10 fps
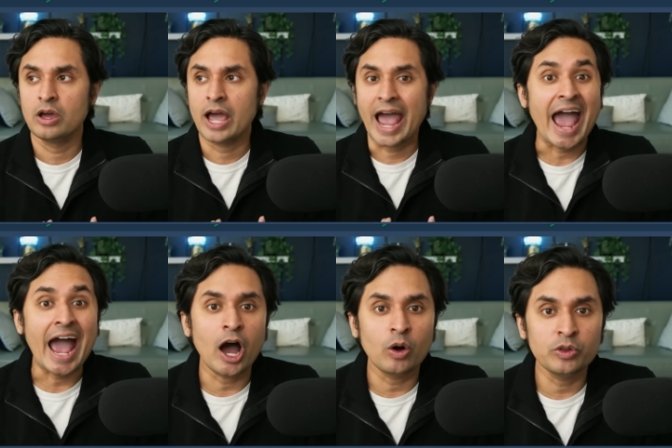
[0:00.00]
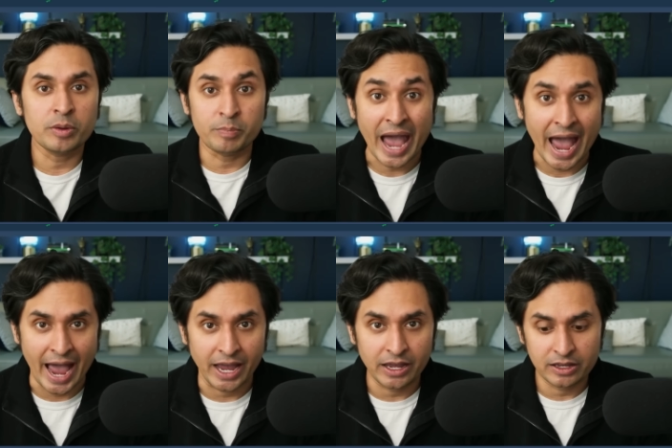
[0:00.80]
how the
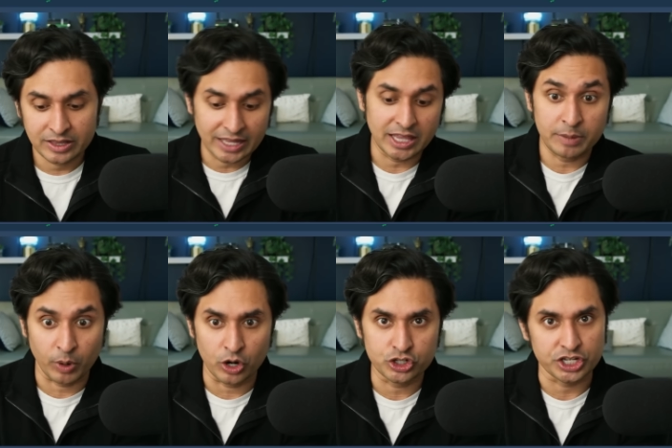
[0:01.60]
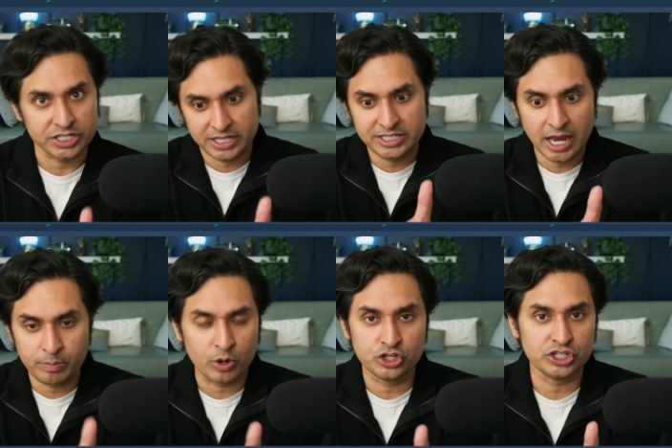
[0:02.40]
bag that they purchase, let's say I
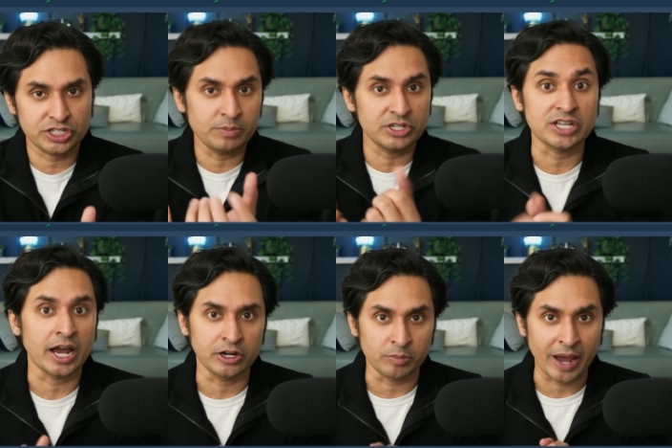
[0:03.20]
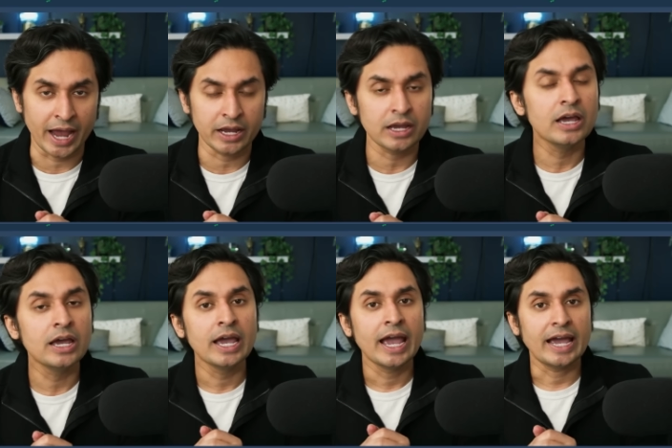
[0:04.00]
purchase some designer bag,
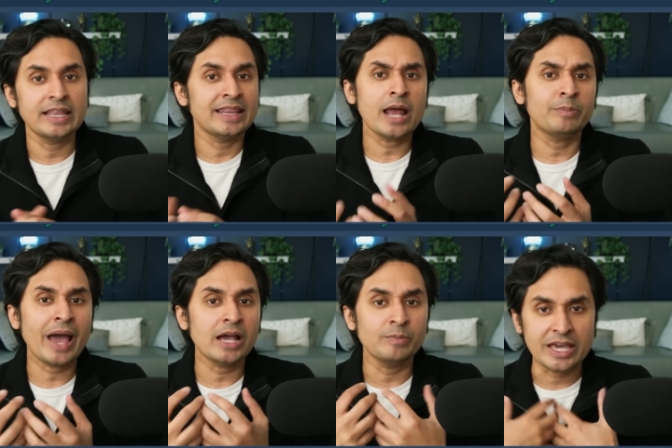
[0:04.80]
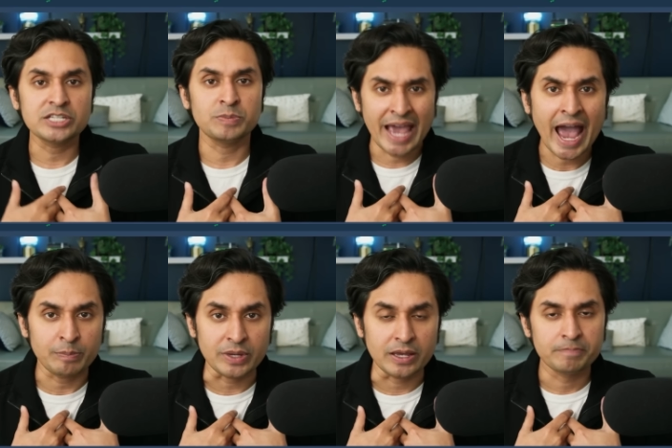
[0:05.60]
and then that bag makes me
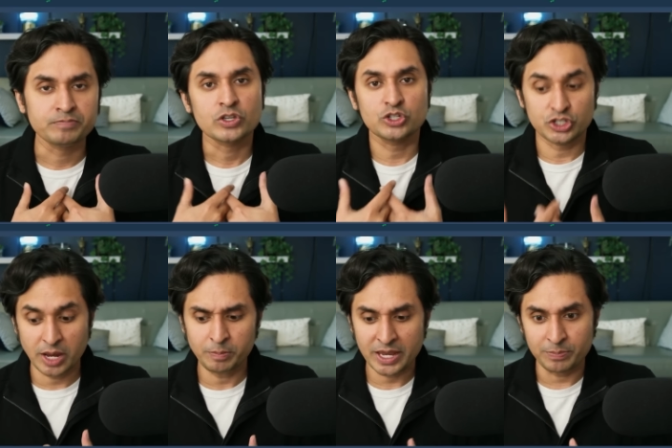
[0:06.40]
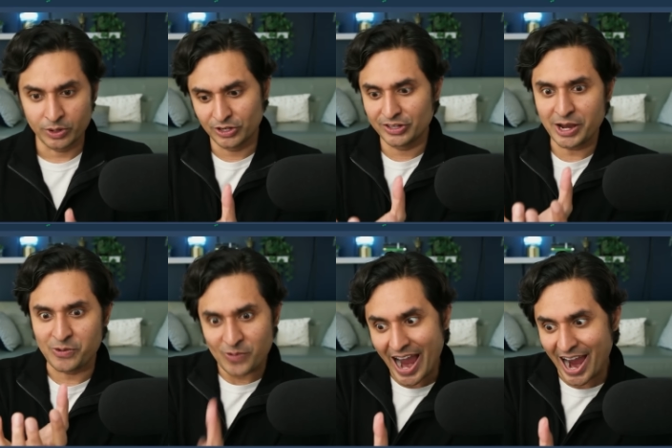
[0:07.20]
happy. So some people are like,
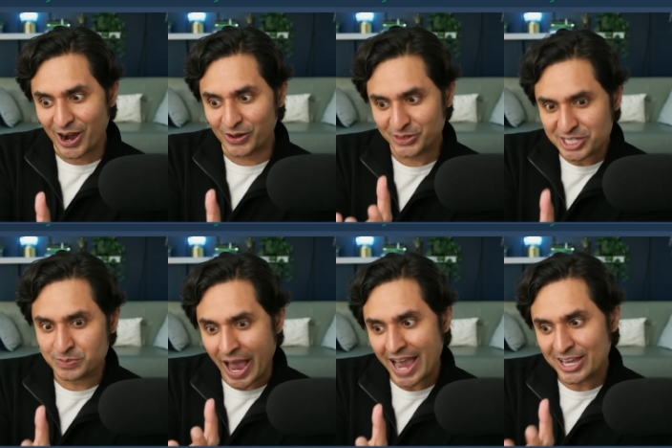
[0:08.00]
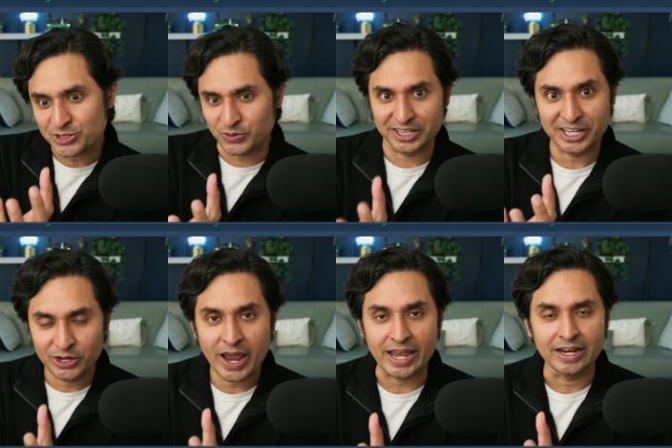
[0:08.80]
wow, this bag is really
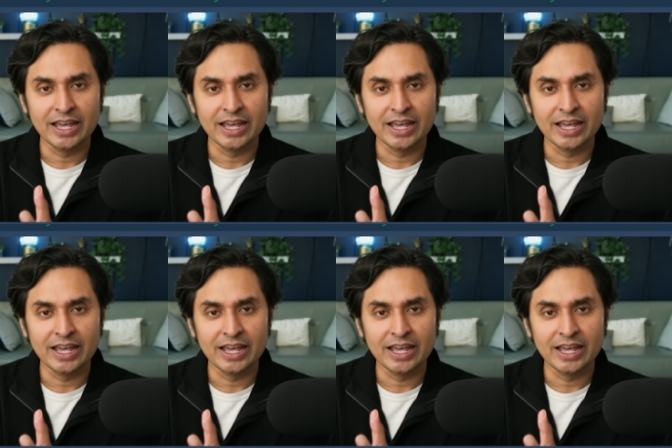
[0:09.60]
great.